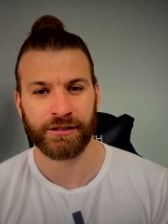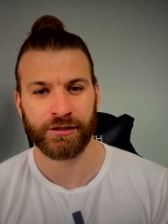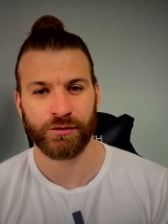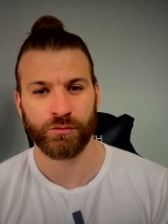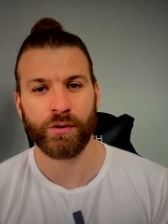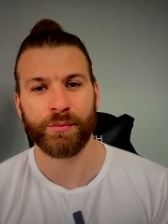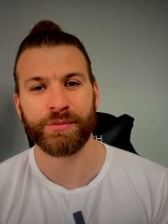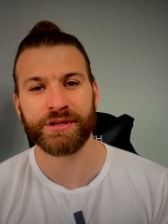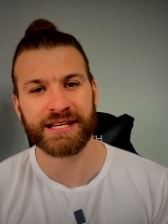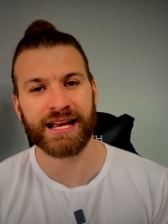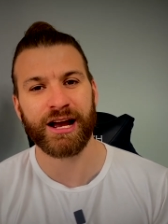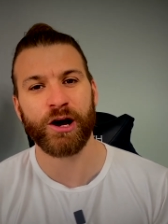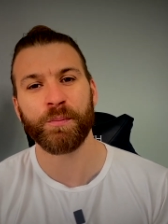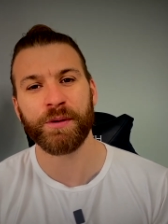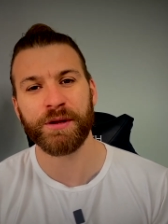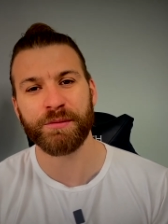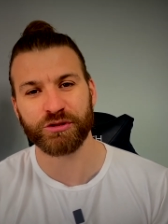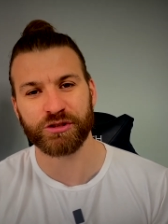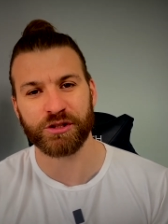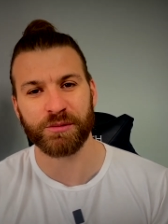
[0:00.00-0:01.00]
When we tell
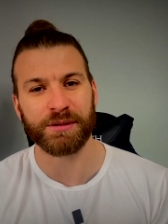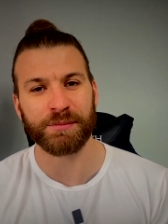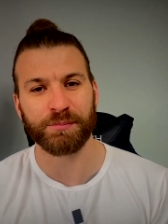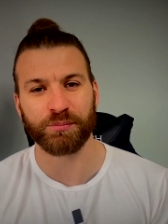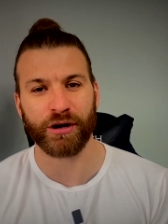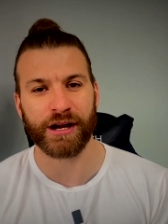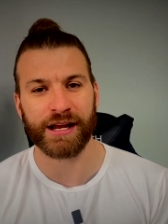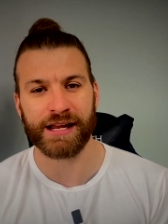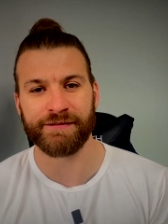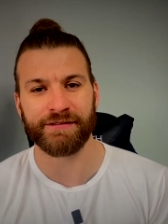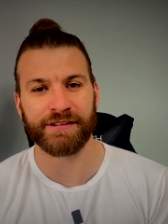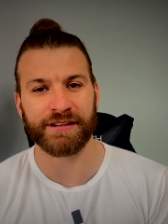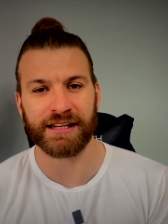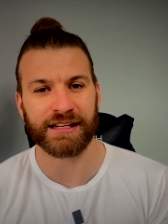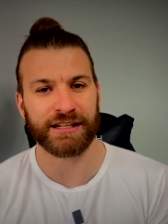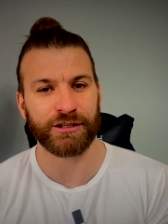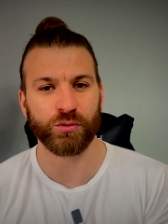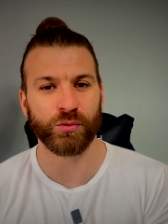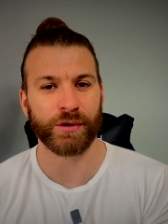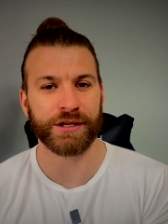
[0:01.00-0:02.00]
people to be brave, it
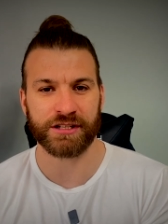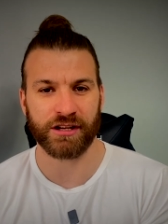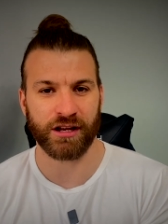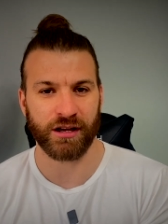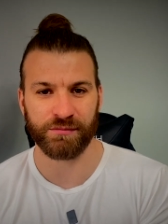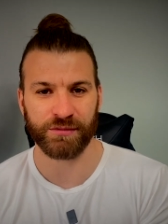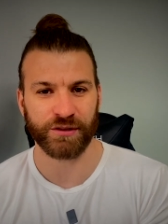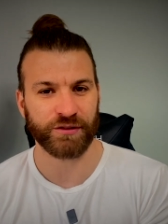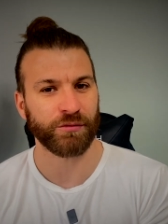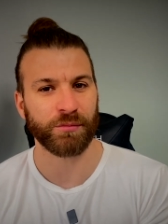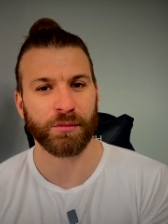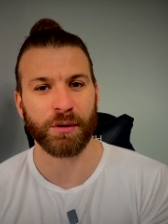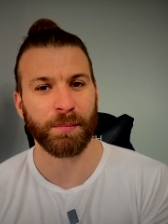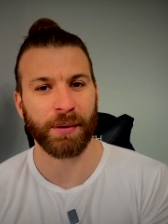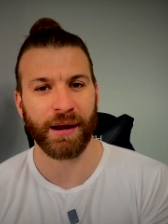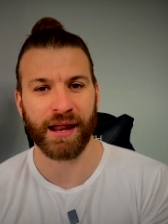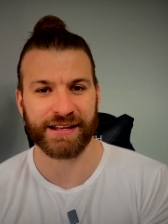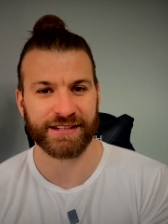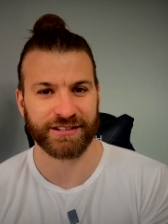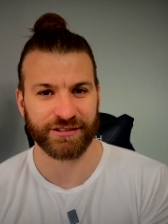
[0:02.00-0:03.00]
nearly always comes from a
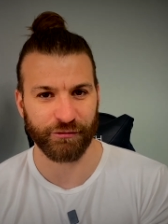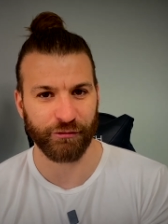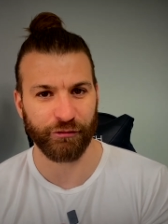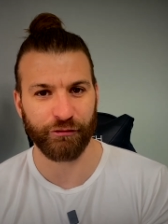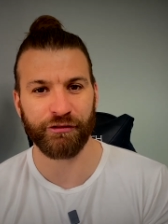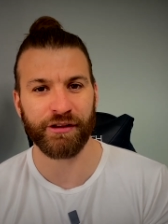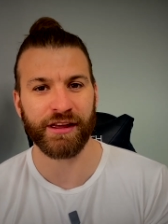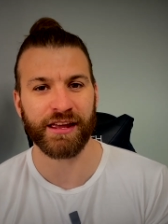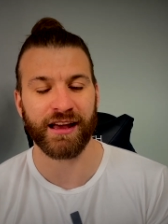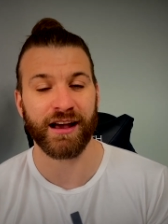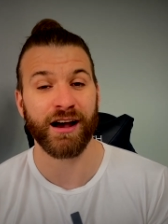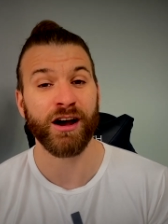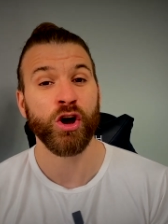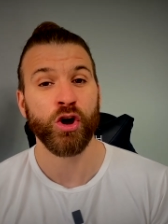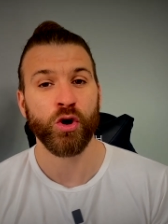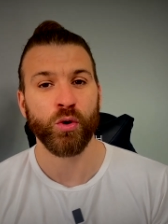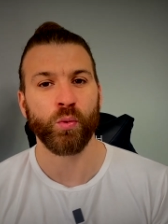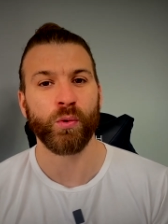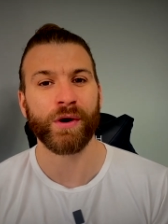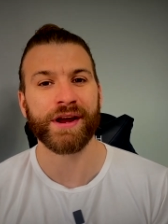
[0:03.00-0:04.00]
place of fear.
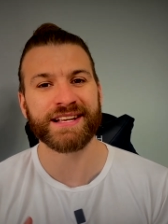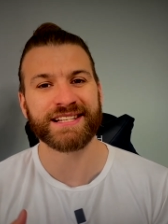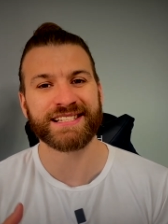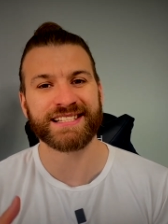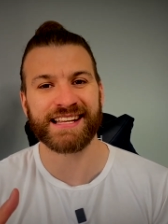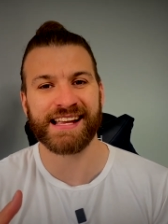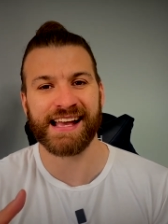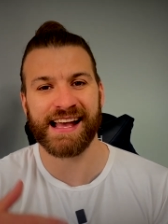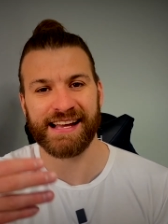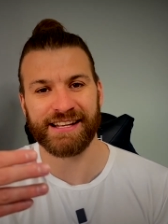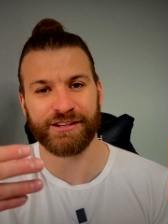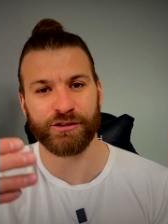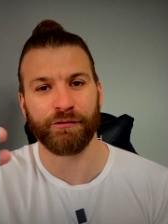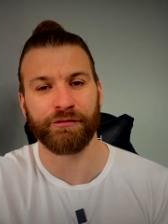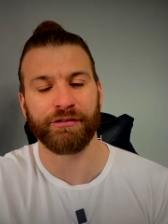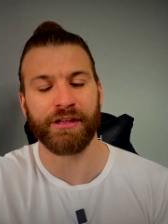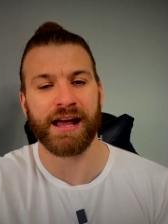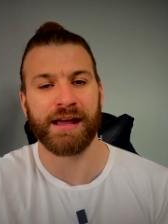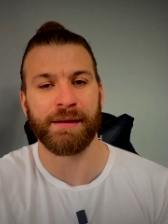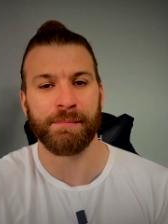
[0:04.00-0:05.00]
We're scared
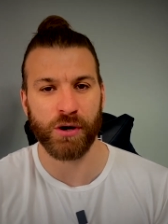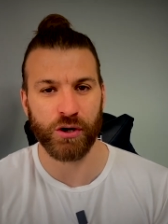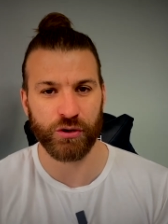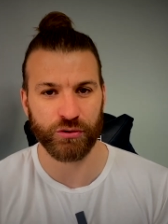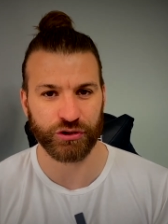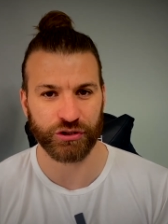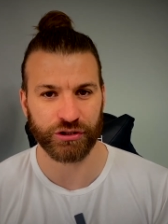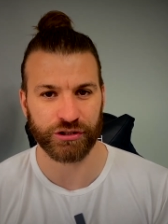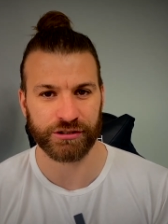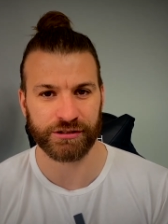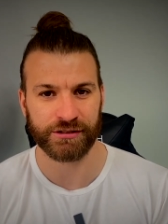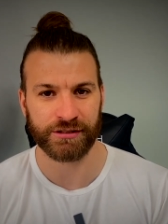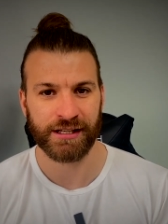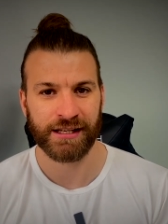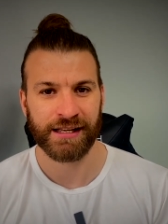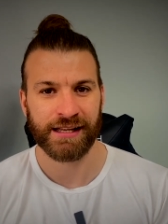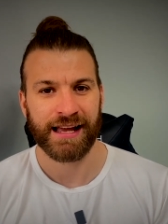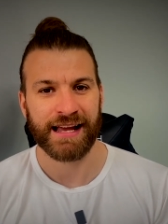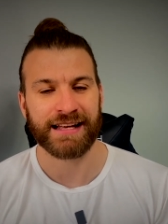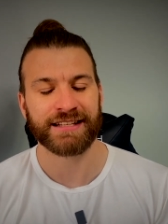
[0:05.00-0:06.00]
of that emotion,
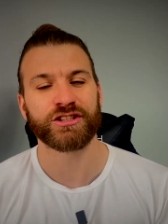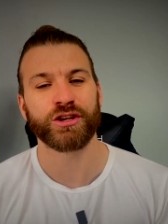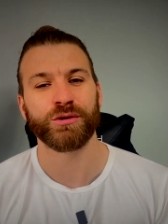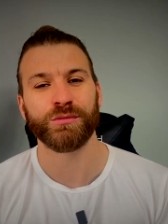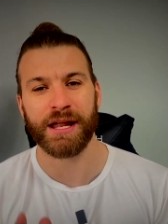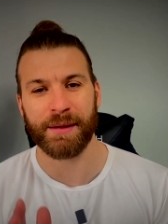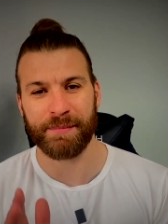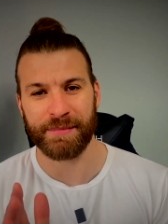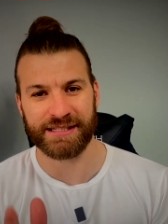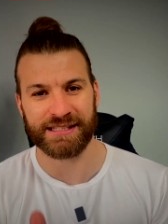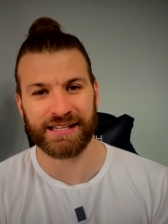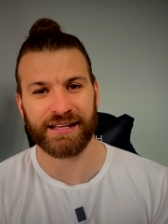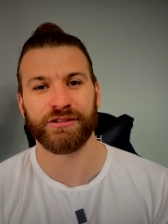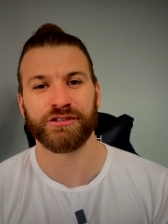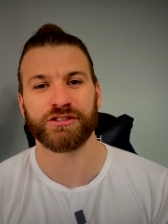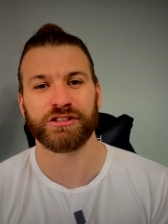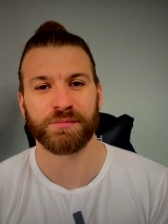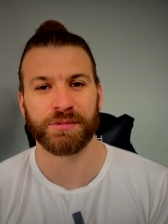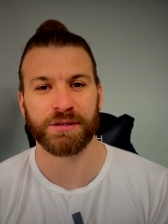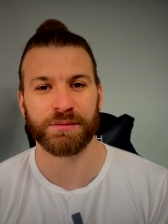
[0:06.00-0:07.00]
and so let me tell
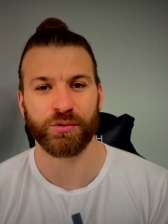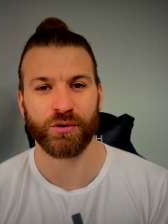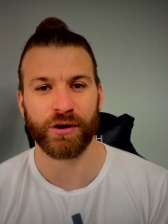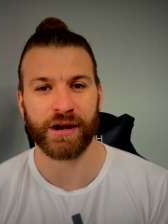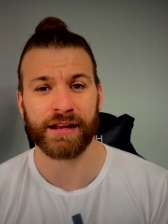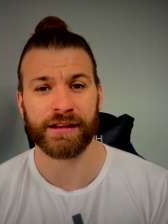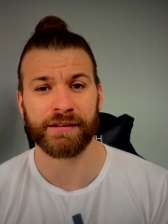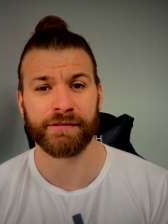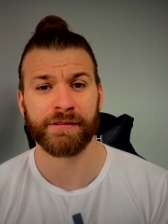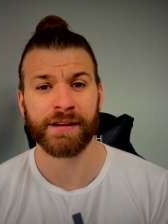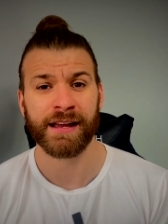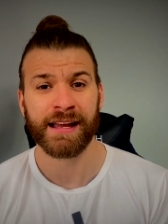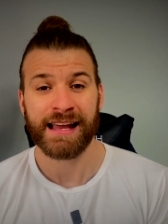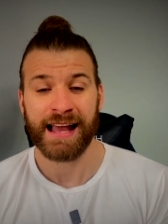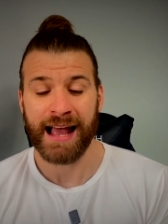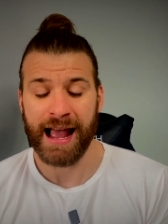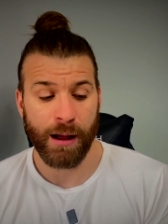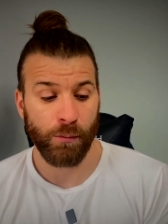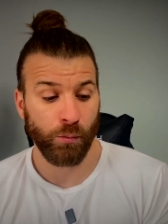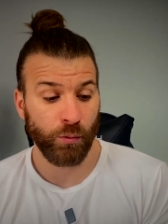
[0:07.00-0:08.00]
you to be brave.
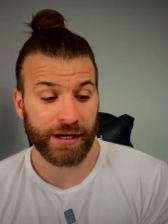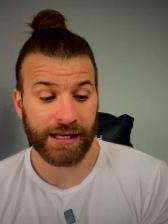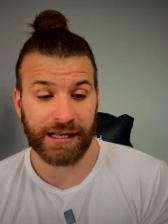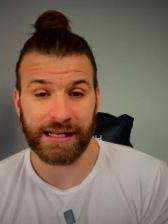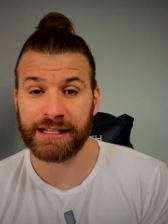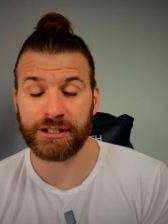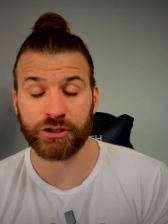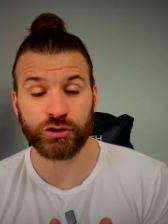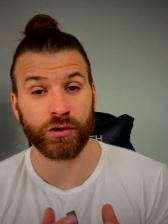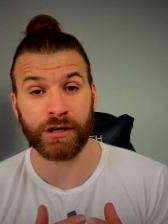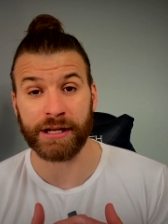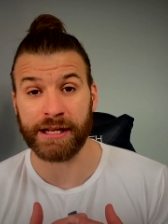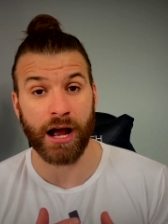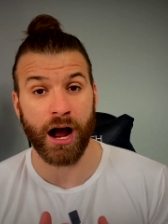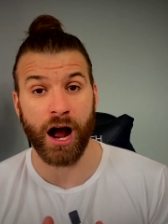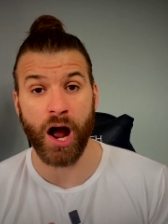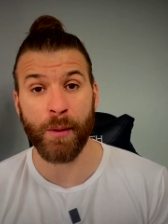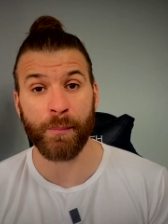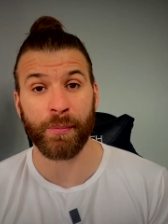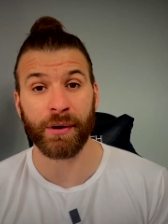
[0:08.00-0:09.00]
And we're literally,
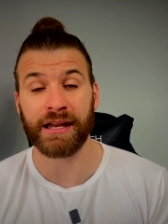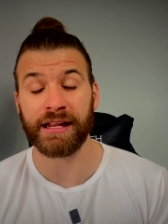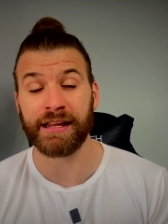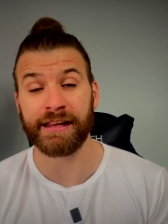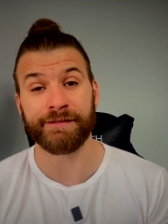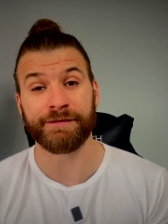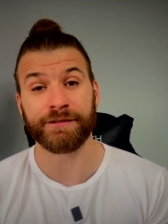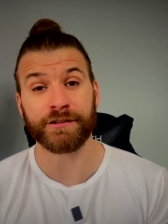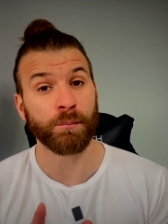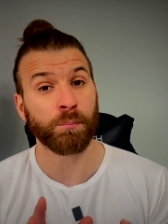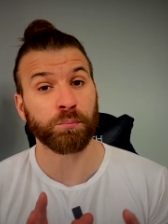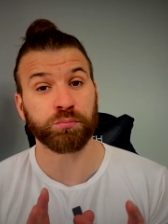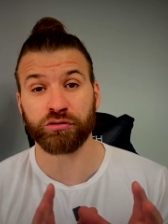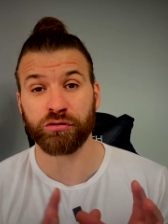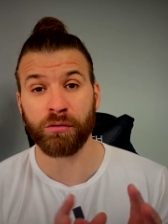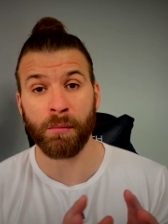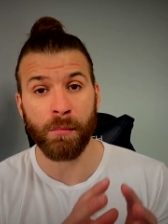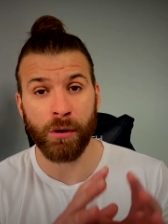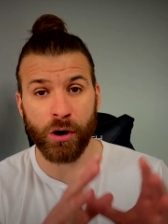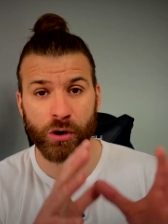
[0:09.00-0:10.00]
I believe,
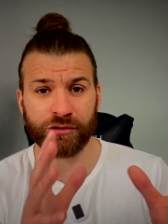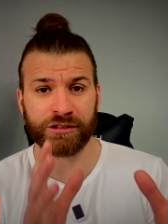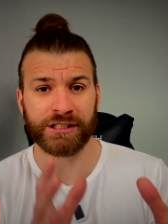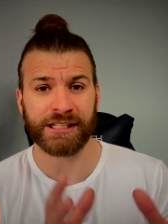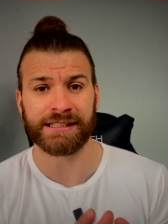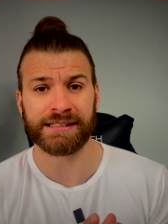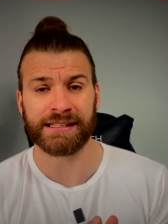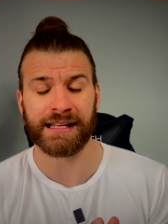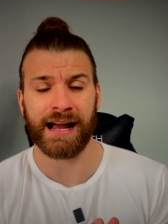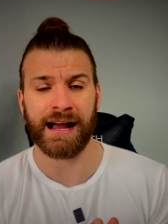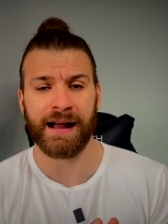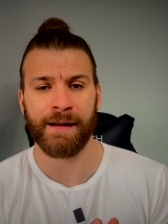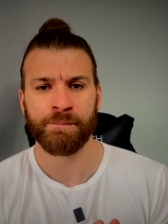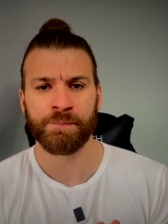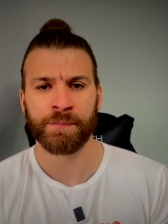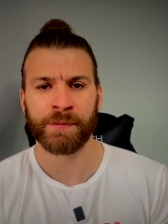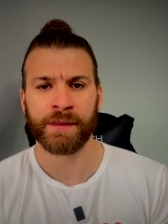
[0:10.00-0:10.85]
promoting that